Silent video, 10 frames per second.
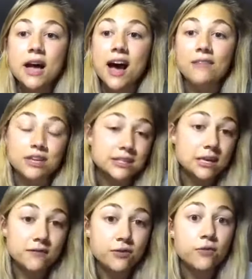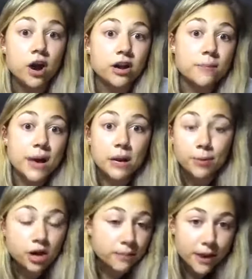Obviously, if you've already been a
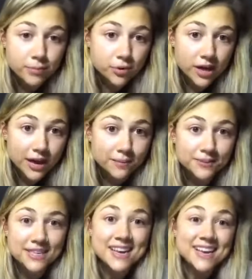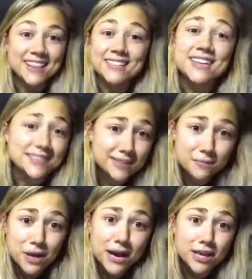part of my boot camps, this doesn't
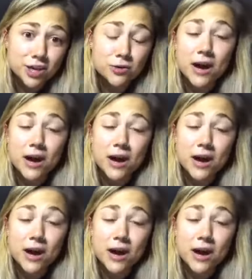apply to you.